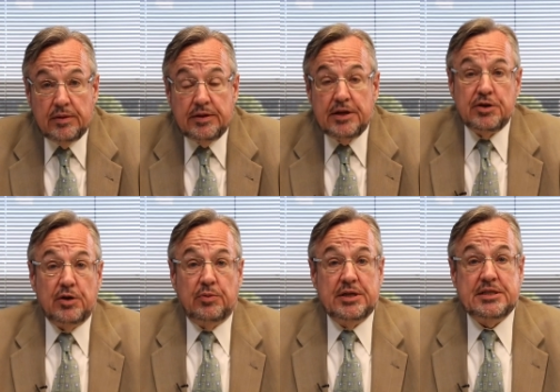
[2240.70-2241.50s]
then you
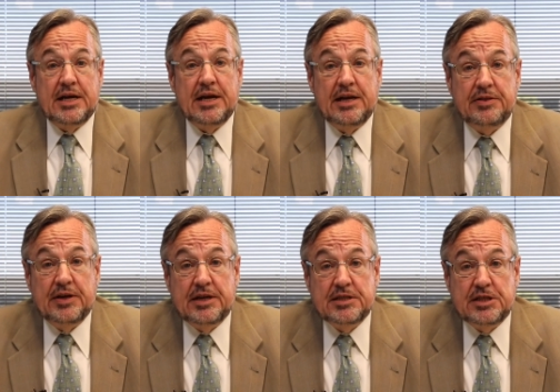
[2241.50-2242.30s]
don't want to say
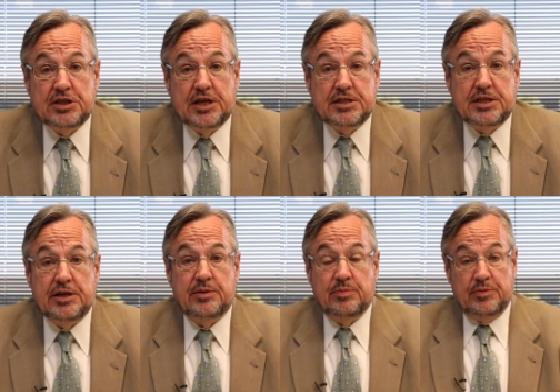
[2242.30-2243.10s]
anything to suggest
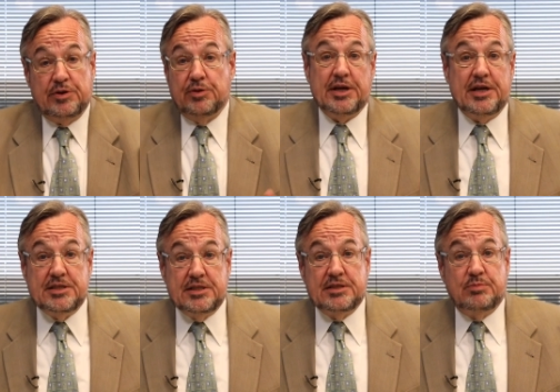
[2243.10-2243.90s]
that your
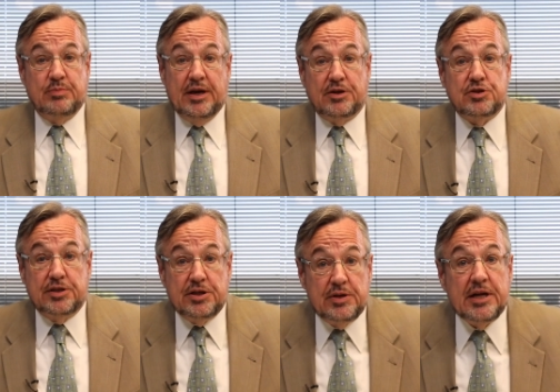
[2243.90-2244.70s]
case is
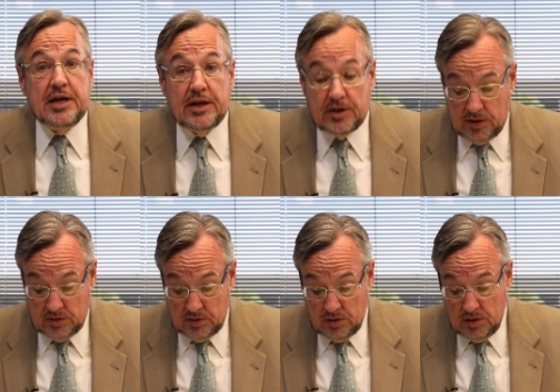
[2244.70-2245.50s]
actually unique.
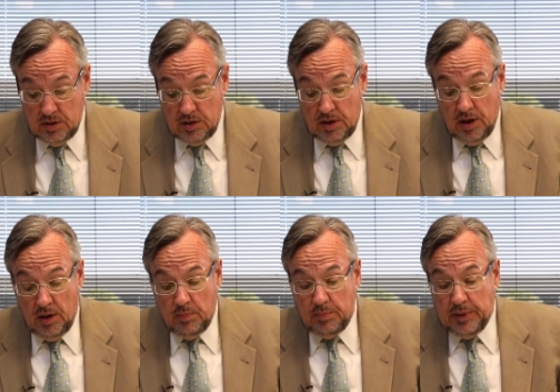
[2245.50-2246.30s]

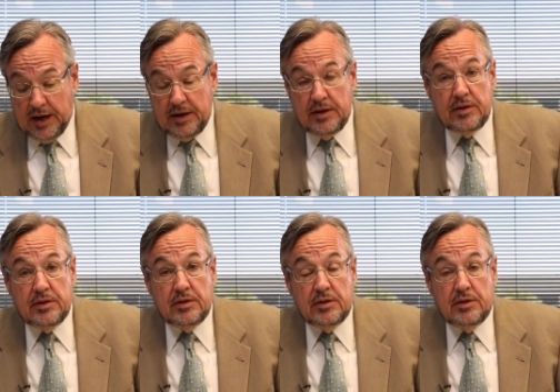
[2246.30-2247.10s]
But
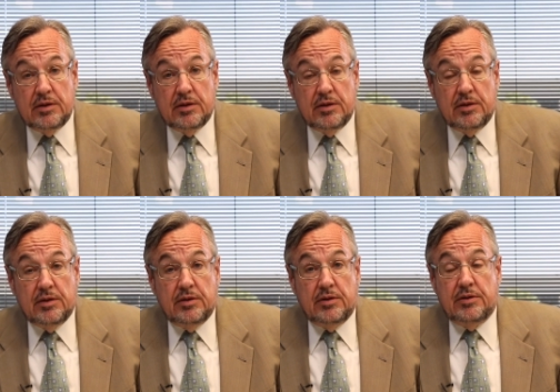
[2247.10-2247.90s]

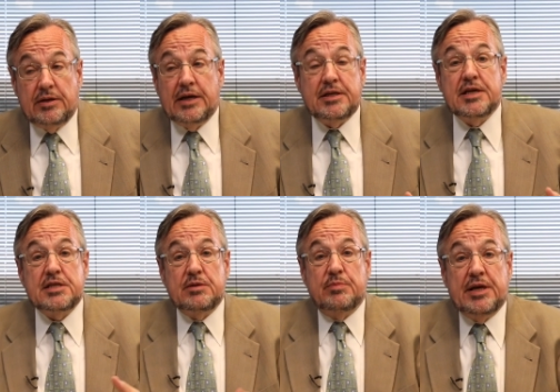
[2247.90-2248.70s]
that
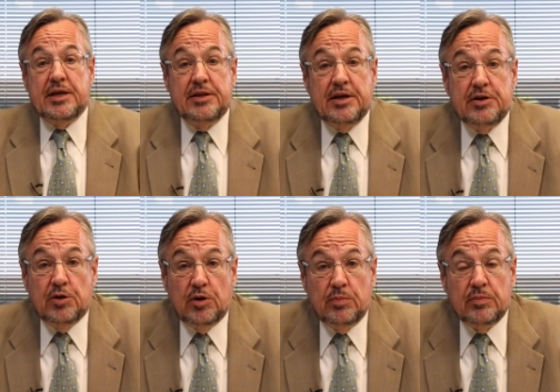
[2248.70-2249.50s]
doesn't mean that
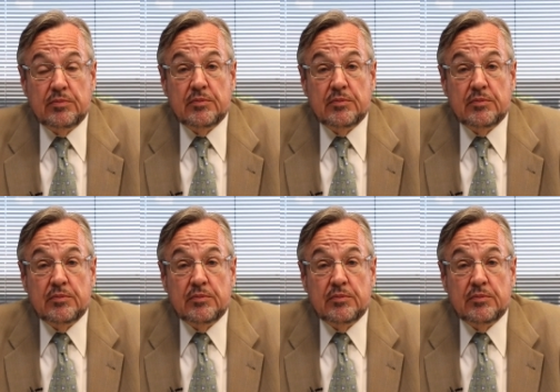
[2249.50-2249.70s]
your